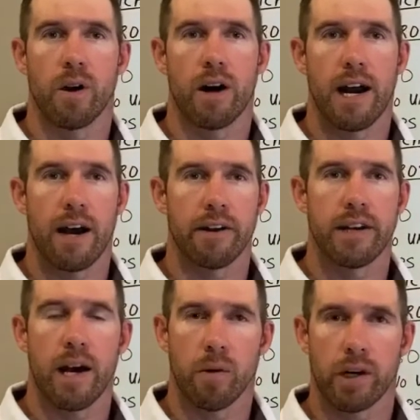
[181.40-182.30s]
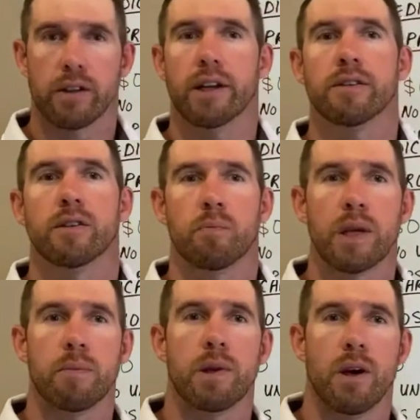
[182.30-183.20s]
are out of network, unless it's a
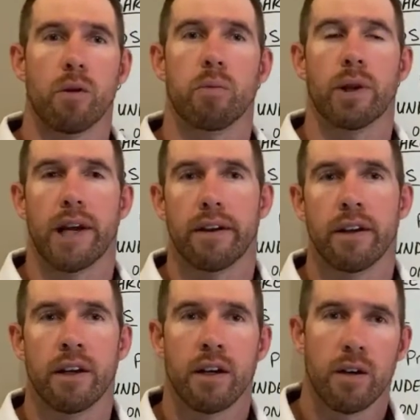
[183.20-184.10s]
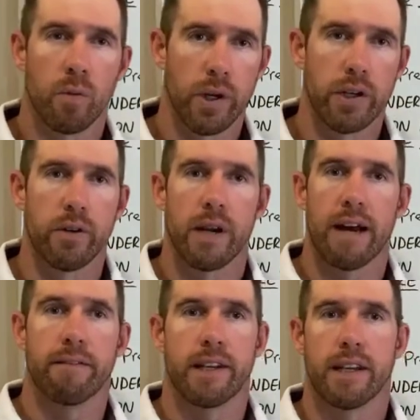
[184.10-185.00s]
PPO plan where you do
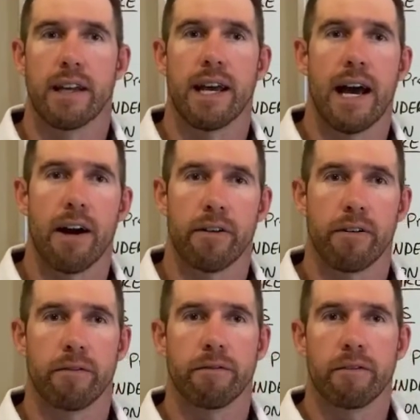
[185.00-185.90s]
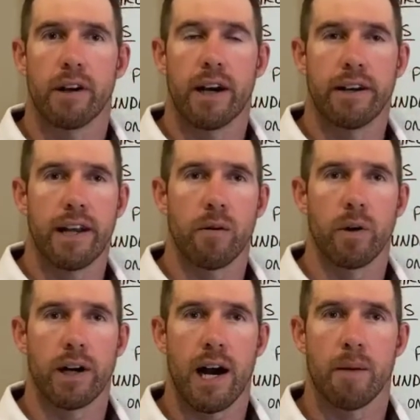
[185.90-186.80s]
have the out of
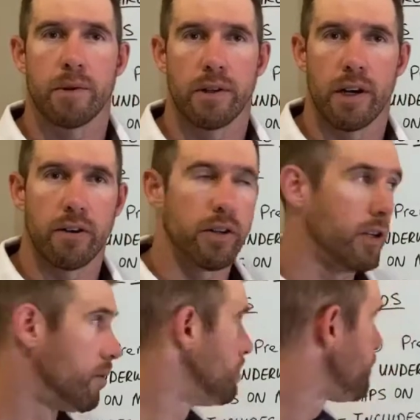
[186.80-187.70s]
network option there too.